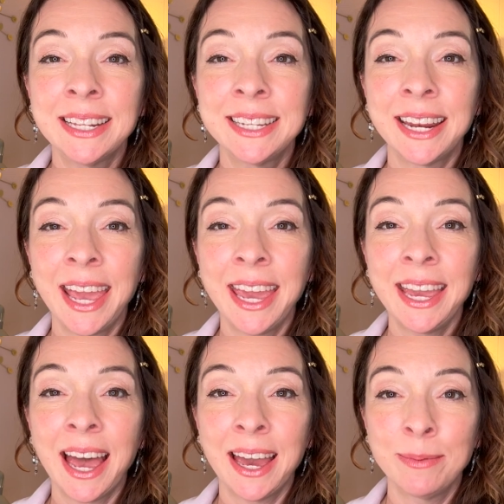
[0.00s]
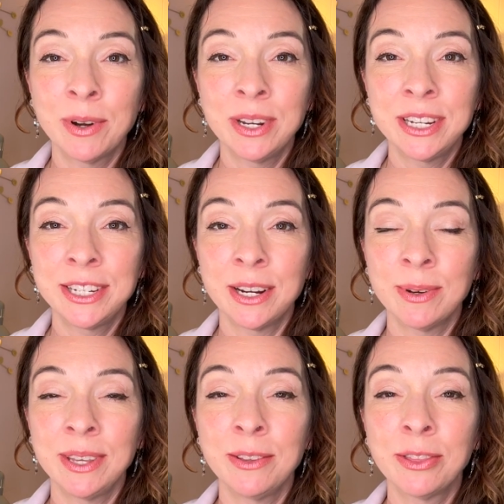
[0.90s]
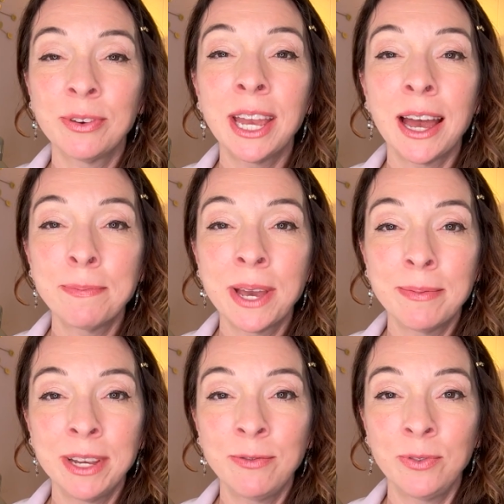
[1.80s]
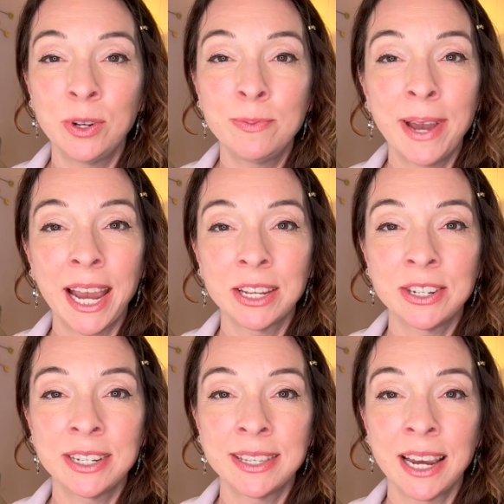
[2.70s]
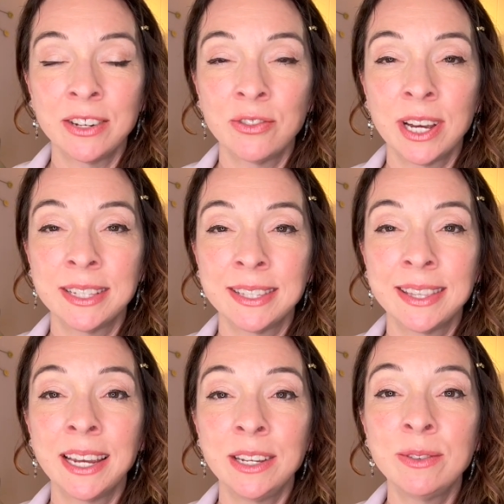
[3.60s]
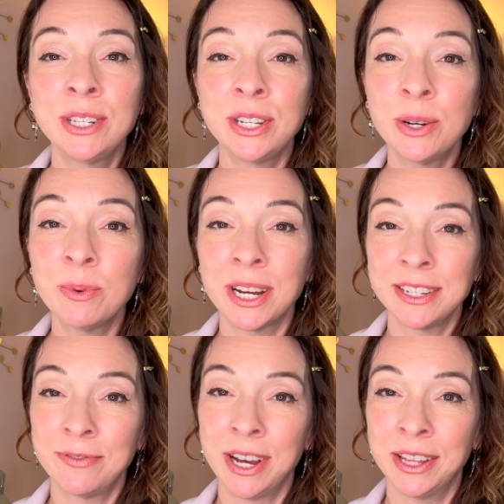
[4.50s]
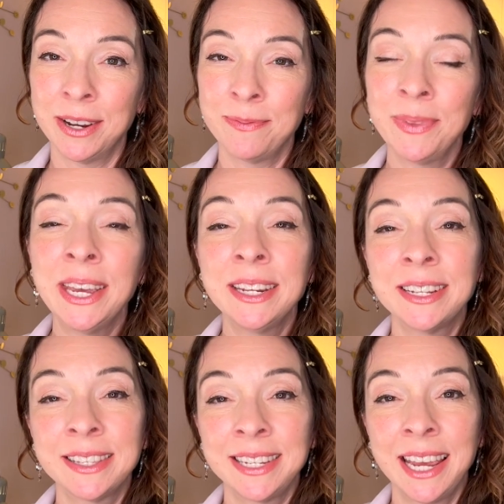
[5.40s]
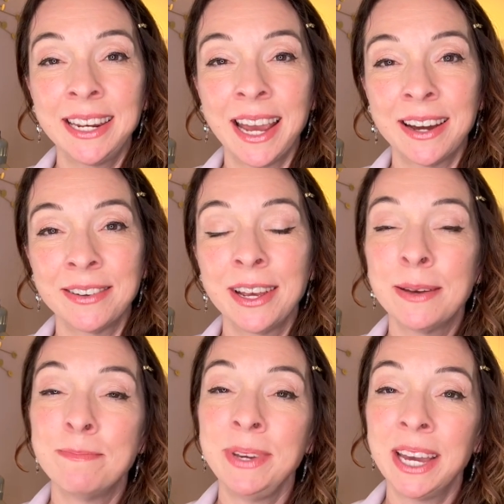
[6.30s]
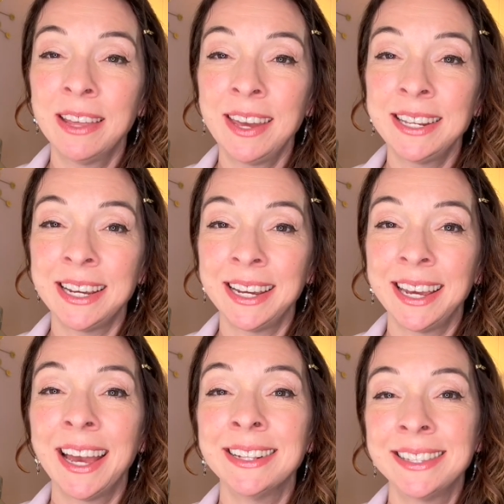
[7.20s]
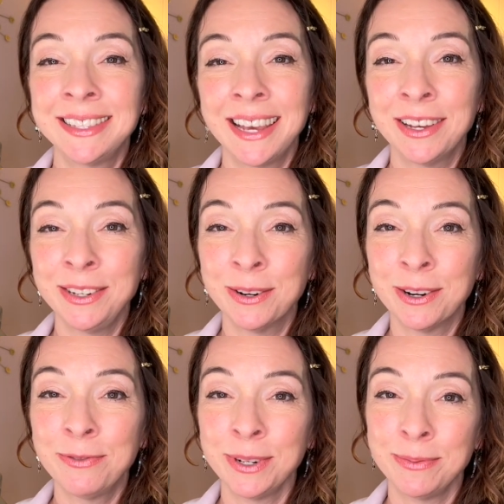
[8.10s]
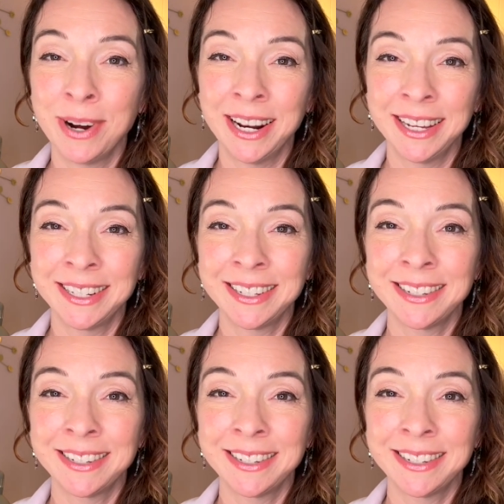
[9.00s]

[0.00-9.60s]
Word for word: Today, I'm going to share with you three upcoming food packaging design trends that you do want to follow to stand out, be authentic, and sell your food product.